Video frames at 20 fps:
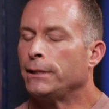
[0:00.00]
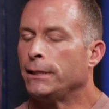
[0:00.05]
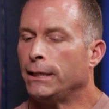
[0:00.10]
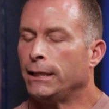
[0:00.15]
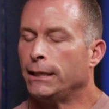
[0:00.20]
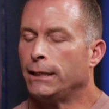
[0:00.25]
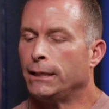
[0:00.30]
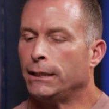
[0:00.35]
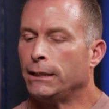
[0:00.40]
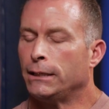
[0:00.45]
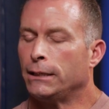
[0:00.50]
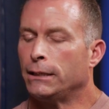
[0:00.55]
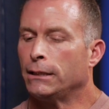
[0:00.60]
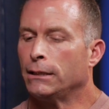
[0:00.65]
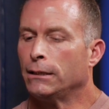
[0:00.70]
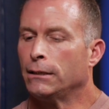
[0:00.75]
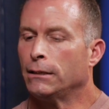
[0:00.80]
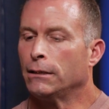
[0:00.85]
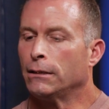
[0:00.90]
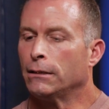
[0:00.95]
in
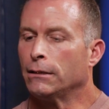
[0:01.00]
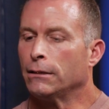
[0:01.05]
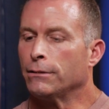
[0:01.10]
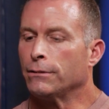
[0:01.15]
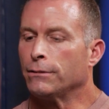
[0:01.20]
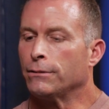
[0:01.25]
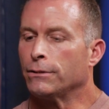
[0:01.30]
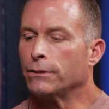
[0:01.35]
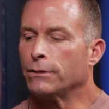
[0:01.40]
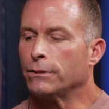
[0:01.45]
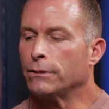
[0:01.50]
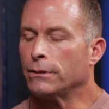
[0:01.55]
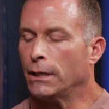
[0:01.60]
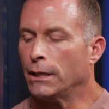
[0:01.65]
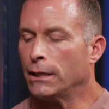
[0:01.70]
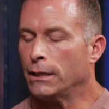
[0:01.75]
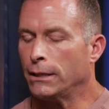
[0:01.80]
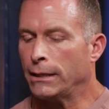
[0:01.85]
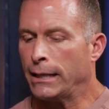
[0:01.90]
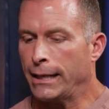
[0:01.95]

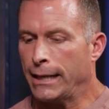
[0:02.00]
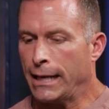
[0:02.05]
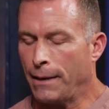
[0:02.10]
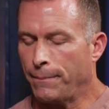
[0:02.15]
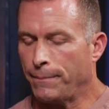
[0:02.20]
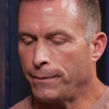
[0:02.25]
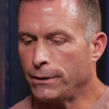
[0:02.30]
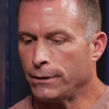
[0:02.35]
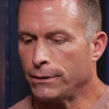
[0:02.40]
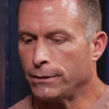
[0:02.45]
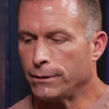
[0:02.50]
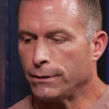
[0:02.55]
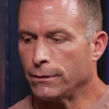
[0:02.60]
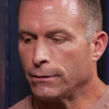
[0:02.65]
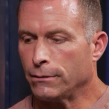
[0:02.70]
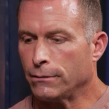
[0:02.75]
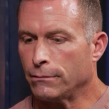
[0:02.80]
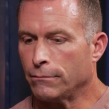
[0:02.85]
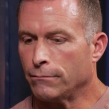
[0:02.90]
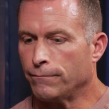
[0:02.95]
that happened
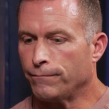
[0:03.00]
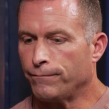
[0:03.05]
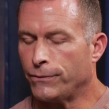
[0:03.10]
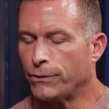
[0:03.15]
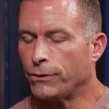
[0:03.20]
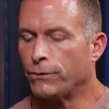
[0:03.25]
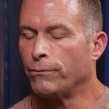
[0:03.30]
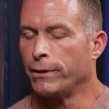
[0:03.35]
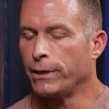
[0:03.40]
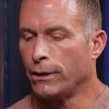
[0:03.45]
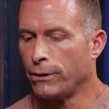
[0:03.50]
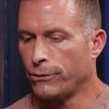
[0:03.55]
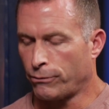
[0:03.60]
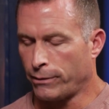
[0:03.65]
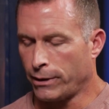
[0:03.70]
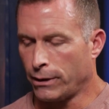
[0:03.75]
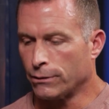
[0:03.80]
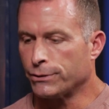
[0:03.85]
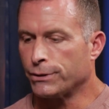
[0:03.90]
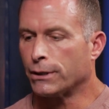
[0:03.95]
three three
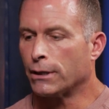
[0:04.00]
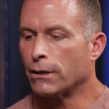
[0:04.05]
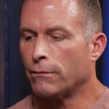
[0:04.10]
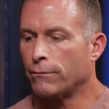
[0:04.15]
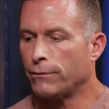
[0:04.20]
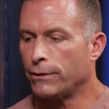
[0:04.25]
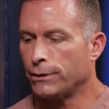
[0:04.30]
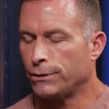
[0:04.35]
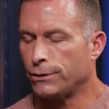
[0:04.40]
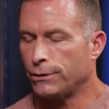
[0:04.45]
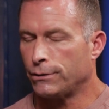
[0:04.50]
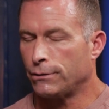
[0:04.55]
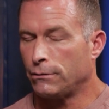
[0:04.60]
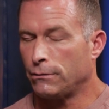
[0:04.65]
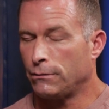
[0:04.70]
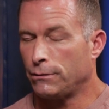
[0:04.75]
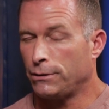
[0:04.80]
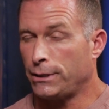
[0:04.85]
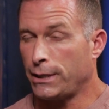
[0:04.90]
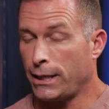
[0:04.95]
years ago this
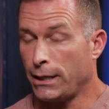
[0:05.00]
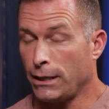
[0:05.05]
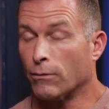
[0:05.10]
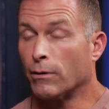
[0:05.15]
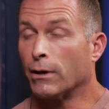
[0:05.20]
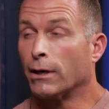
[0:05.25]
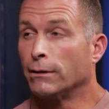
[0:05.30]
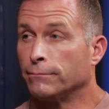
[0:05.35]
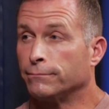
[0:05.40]
January.